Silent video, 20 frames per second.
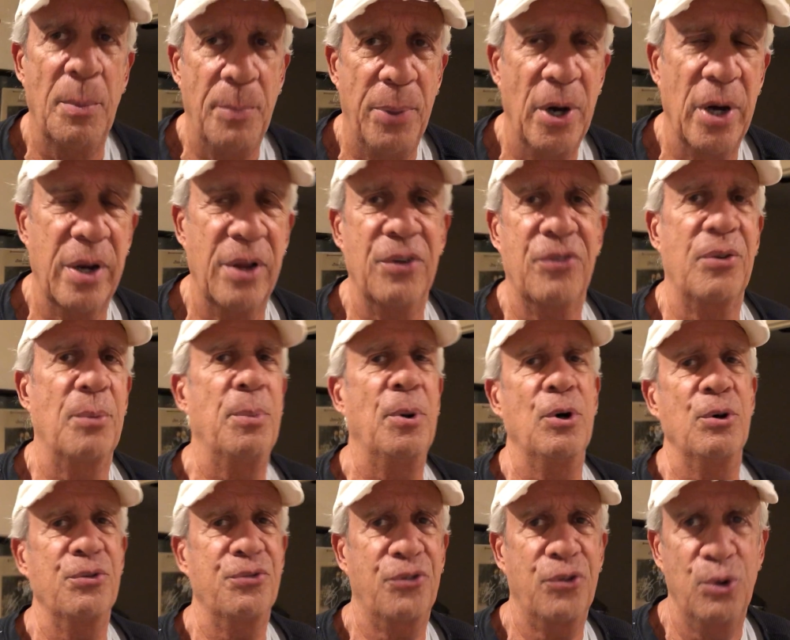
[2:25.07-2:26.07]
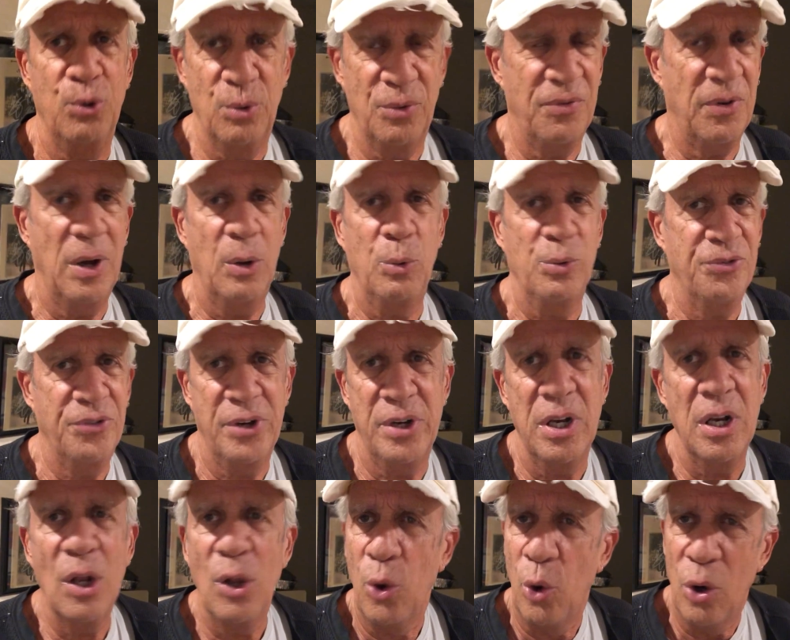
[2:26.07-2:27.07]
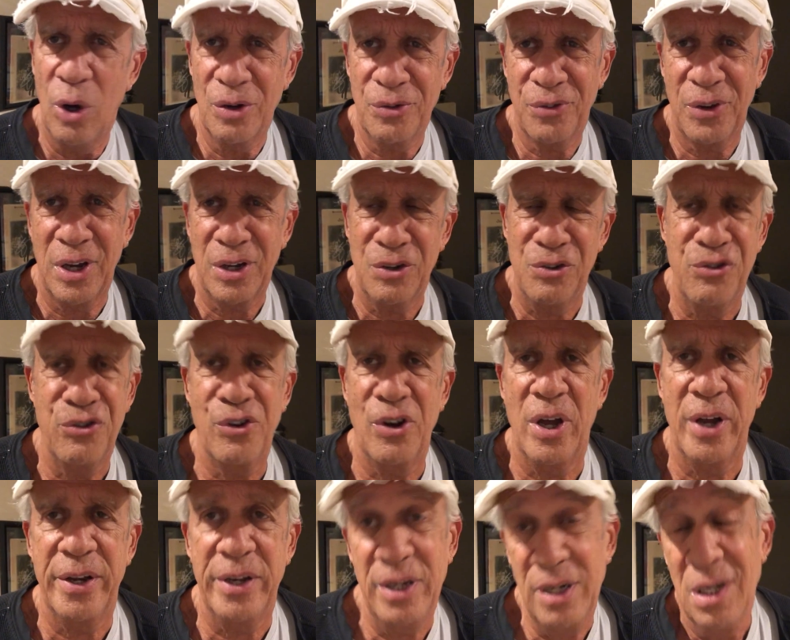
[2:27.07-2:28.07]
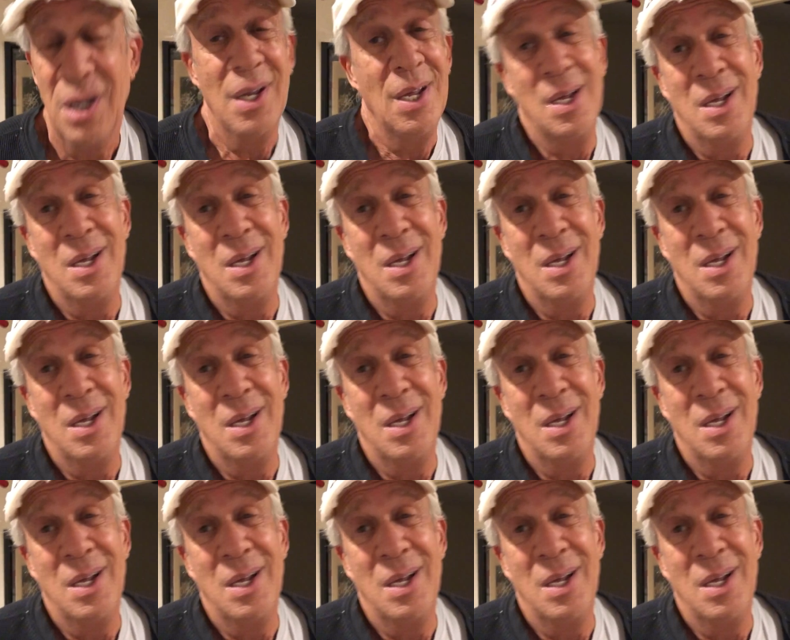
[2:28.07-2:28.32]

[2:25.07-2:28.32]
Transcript: putt as opposed to if I was hitting a long second shot in.